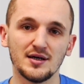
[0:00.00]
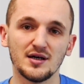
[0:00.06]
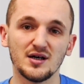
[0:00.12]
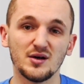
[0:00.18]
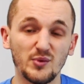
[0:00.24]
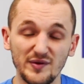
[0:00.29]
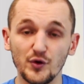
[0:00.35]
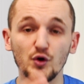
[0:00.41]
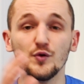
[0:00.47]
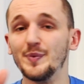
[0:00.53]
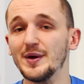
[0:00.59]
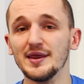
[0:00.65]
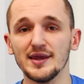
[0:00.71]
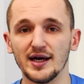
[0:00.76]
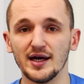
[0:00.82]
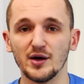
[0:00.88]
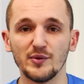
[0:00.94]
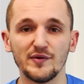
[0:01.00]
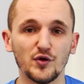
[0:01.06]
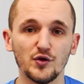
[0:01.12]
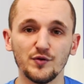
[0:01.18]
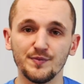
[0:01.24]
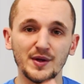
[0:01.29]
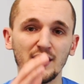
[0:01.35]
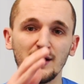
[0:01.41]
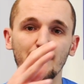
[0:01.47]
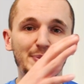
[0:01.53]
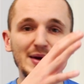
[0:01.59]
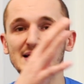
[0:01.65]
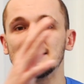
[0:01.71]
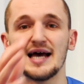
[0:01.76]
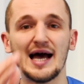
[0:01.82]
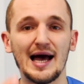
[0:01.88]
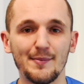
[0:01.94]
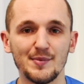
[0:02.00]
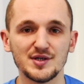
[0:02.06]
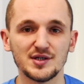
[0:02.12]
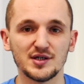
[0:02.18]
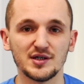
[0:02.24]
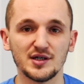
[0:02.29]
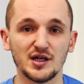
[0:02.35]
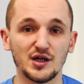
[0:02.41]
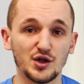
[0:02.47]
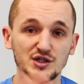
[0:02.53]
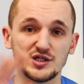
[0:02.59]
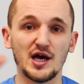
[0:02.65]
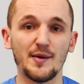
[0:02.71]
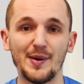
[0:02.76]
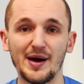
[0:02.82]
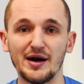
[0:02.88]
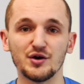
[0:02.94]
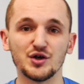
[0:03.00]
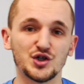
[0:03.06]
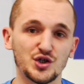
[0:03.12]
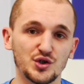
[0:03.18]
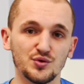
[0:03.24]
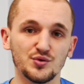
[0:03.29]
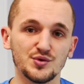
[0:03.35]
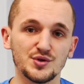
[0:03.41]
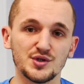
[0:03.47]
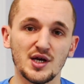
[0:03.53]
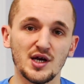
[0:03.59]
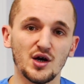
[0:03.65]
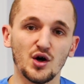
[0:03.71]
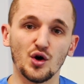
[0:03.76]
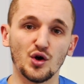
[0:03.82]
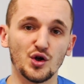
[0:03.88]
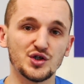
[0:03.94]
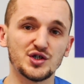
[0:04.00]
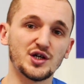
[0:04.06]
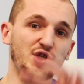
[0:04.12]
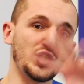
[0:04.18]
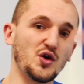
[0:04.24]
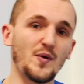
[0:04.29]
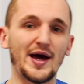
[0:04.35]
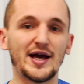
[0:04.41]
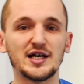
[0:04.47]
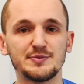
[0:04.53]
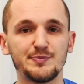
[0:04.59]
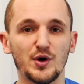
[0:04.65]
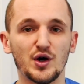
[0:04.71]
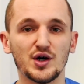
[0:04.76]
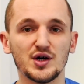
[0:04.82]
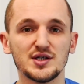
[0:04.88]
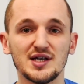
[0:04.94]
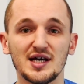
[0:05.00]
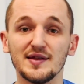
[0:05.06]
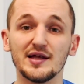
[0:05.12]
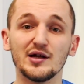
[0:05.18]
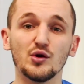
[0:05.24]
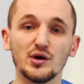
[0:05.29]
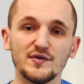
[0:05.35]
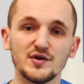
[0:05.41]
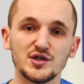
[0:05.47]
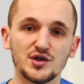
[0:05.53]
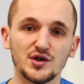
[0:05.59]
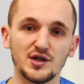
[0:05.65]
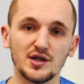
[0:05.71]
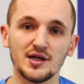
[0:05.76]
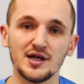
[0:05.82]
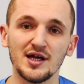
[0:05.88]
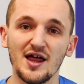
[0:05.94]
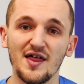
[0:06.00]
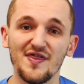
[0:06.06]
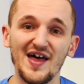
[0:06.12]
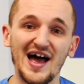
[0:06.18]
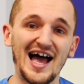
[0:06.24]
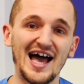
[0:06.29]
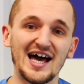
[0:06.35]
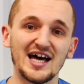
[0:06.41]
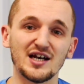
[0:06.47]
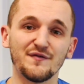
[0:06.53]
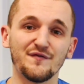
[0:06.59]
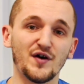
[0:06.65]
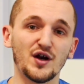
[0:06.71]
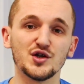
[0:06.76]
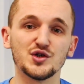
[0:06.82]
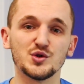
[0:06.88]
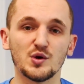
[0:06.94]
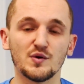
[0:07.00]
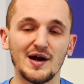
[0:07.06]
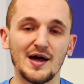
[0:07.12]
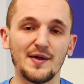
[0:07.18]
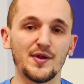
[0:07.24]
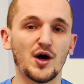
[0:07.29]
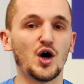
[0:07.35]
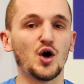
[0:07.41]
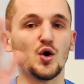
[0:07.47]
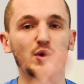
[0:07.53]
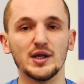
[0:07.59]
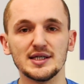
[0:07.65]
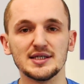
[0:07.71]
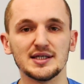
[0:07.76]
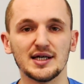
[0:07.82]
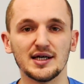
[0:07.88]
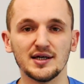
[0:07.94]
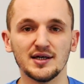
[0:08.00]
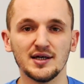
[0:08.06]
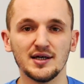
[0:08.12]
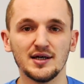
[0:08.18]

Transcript: And we've all been there. We've all been to Amazon and looked at a pair of shoes or looked at a new Xbox, and then all of a sudden that ad follows you around the whole internet.